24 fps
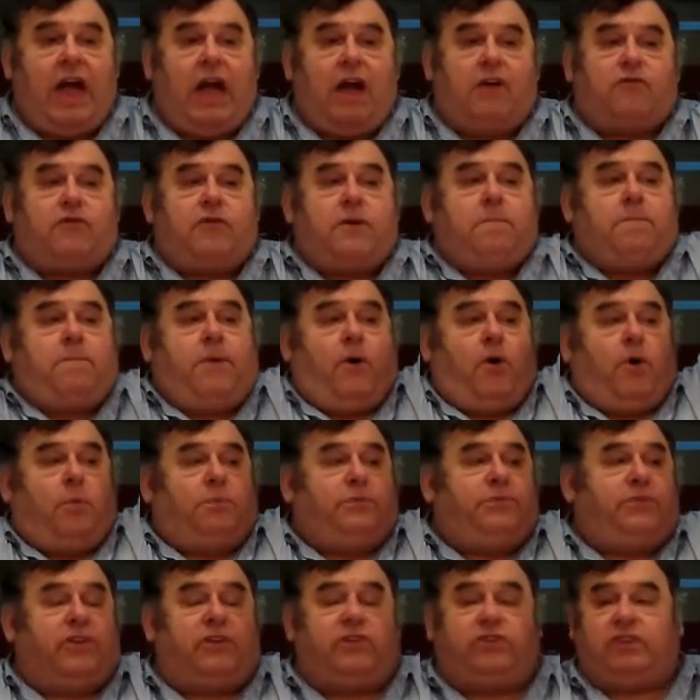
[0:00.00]
Every
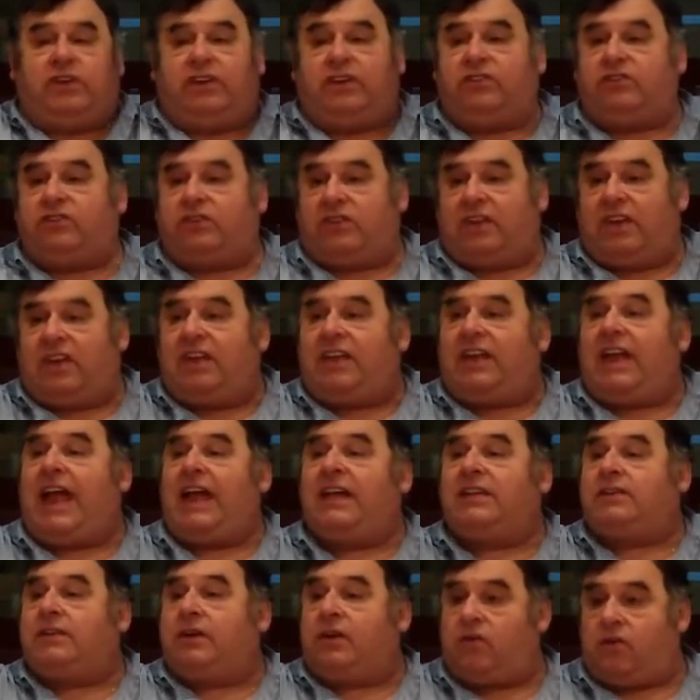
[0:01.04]
pope says he's
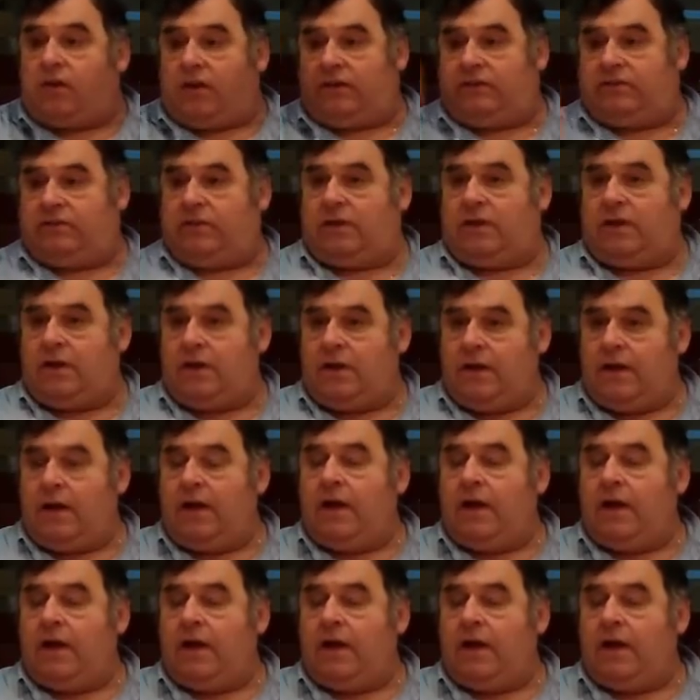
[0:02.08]
Antichrist.